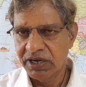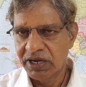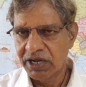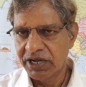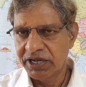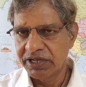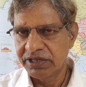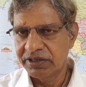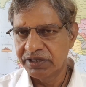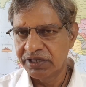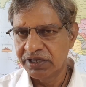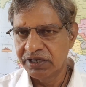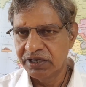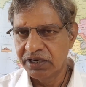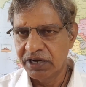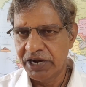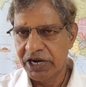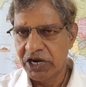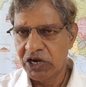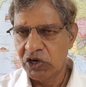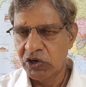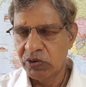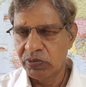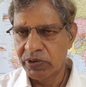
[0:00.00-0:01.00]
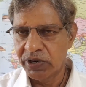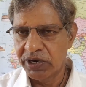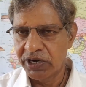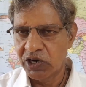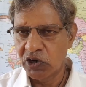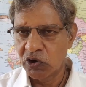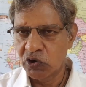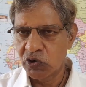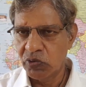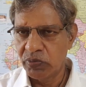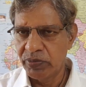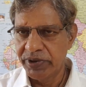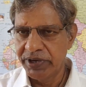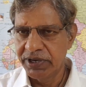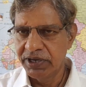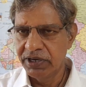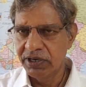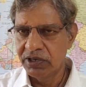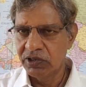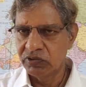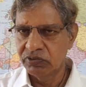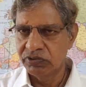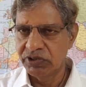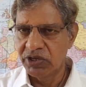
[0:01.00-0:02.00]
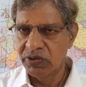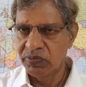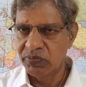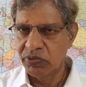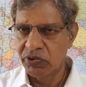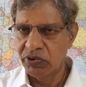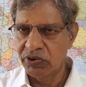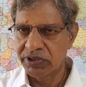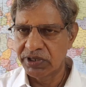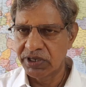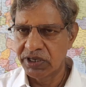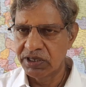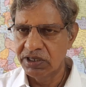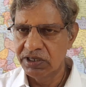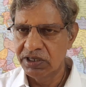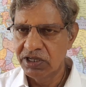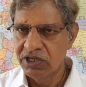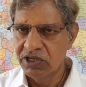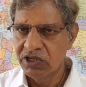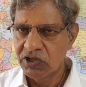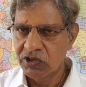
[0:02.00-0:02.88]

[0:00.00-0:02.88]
and then hand over document to the importer